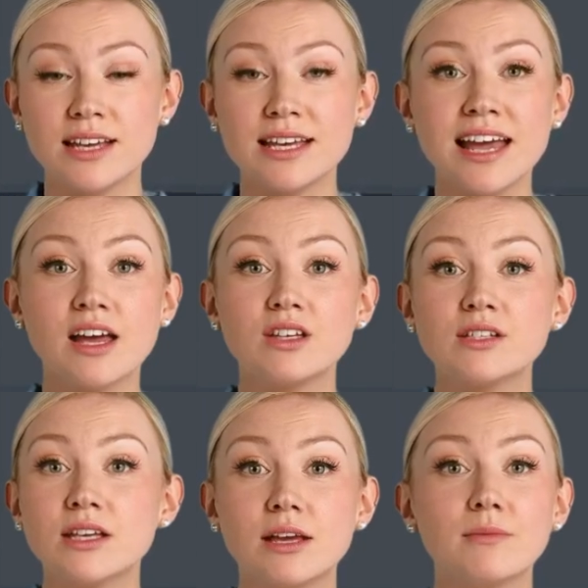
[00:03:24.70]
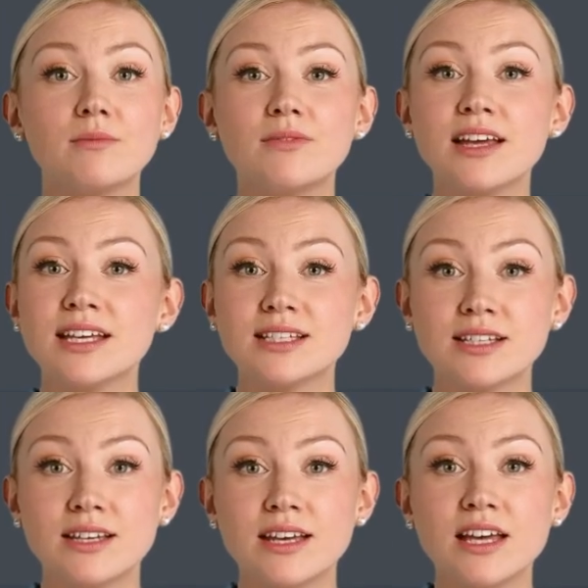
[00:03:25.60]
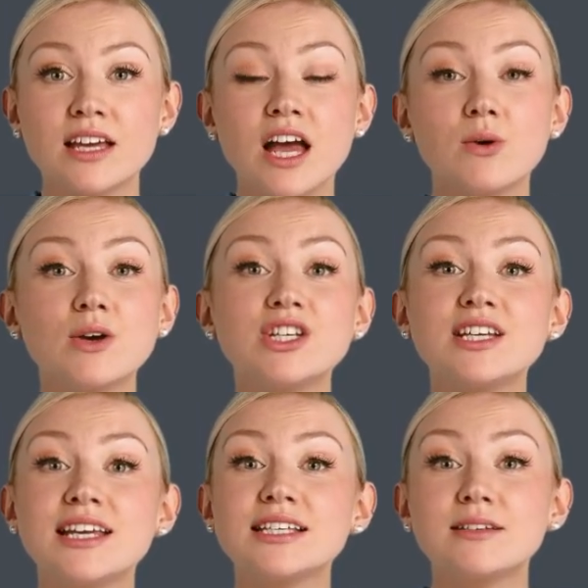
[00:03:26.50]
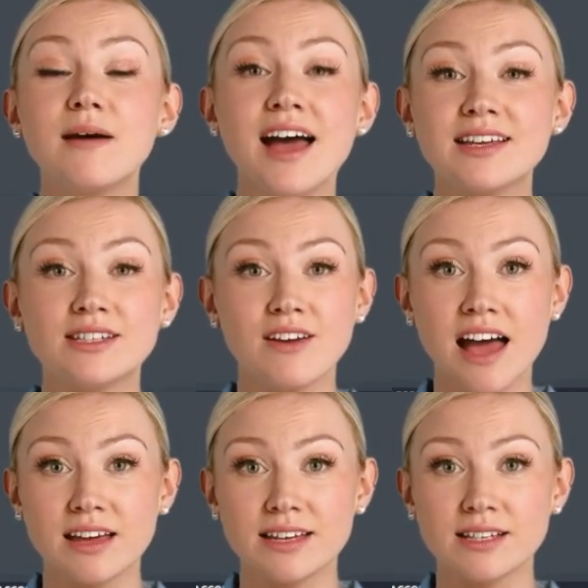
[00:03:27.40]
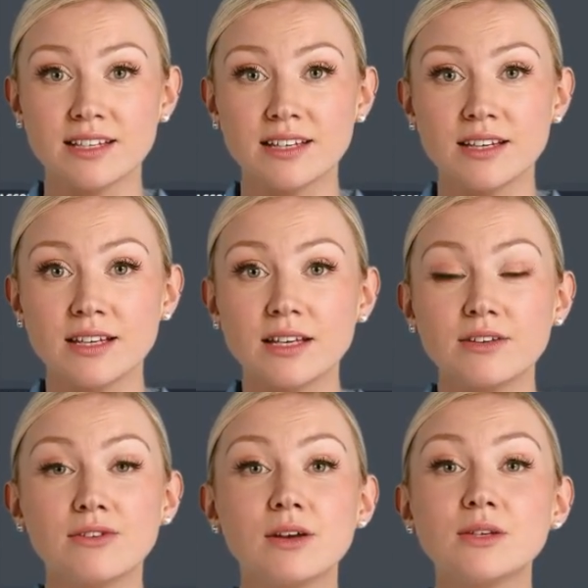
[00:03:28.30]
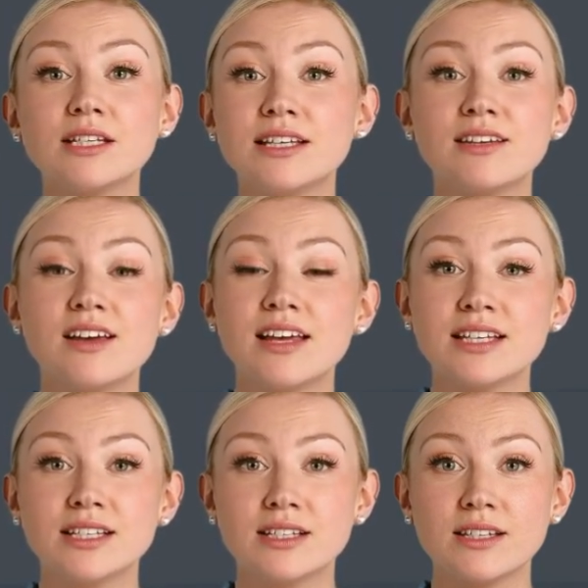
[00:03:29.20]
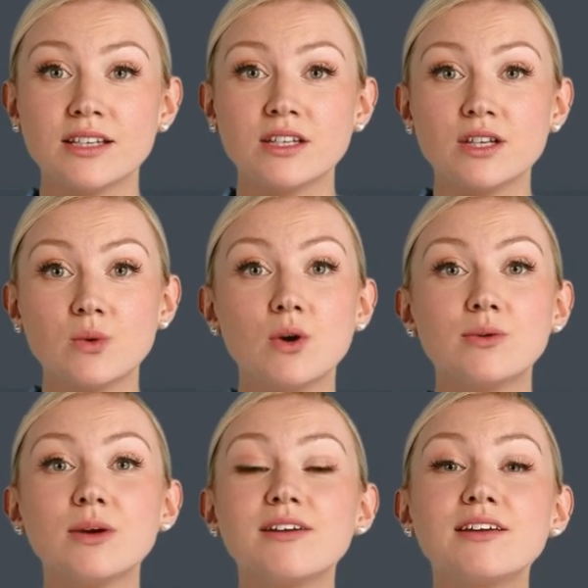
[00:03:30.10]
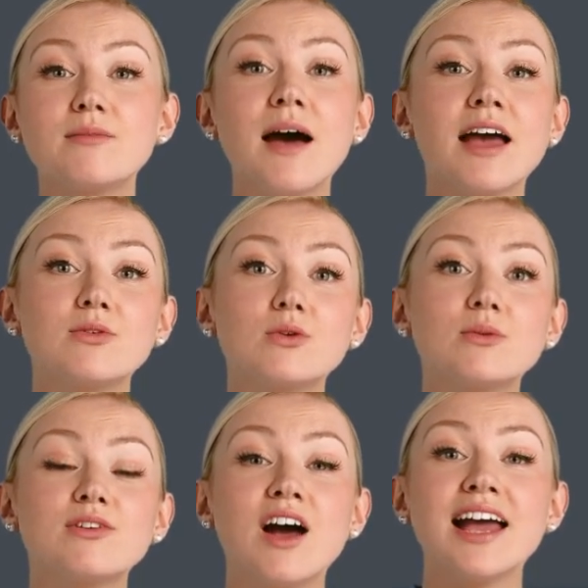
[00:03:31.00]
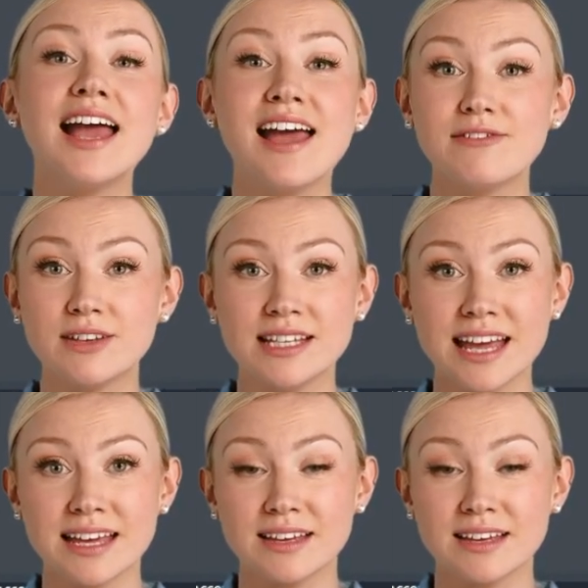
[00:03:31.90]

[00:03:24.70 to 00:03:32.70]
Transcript: calendar type, that is, on which days the path is valid, frequency, that is, what period the path will be run every day,